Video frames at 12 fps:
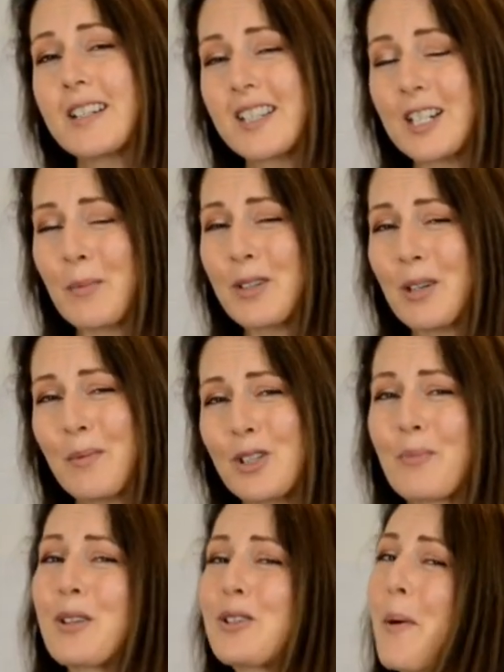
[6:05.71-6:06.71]
It's
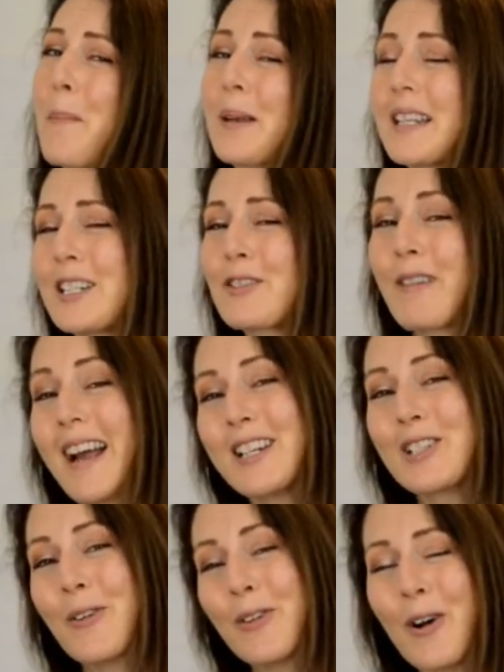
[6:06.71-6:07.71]

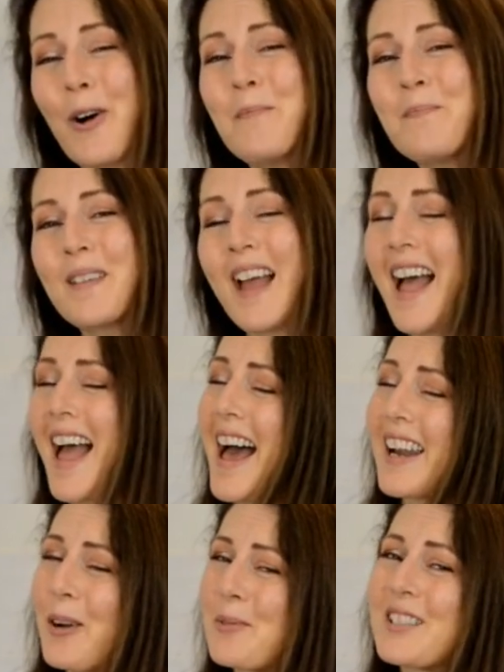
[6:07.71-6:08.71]
www.belindaray.com,
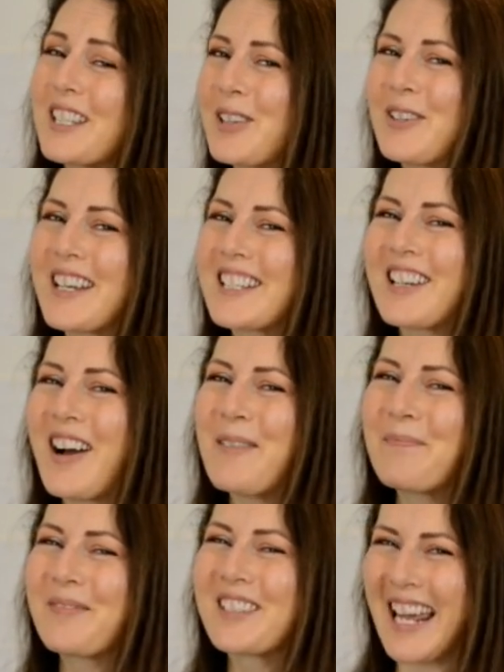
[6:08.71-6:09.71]
and I'll see you next time.
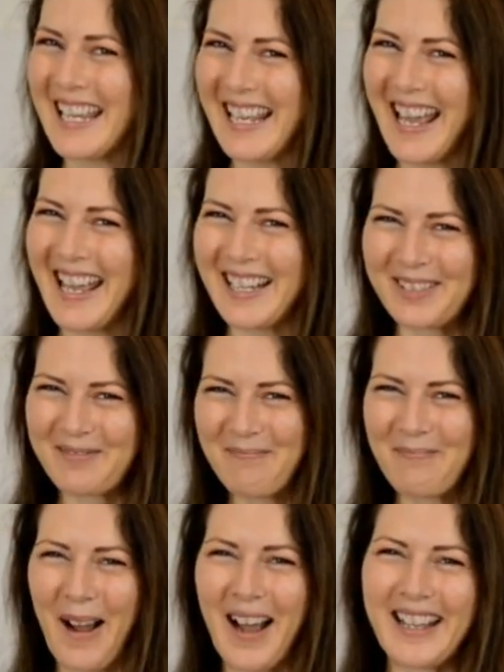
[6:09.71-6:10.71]
Take care.
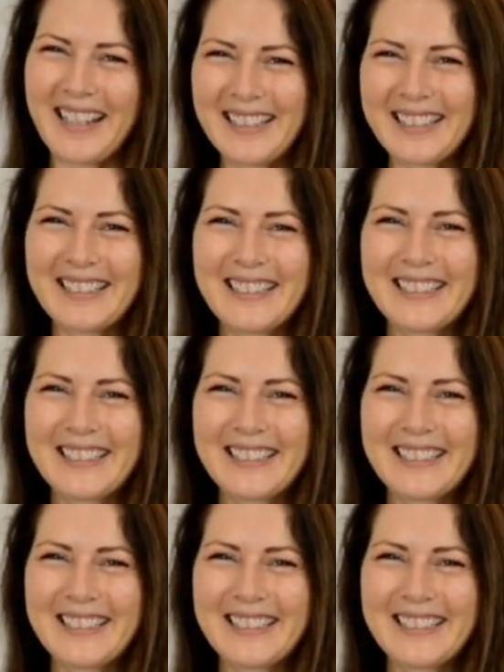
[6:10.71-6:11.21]
Bye.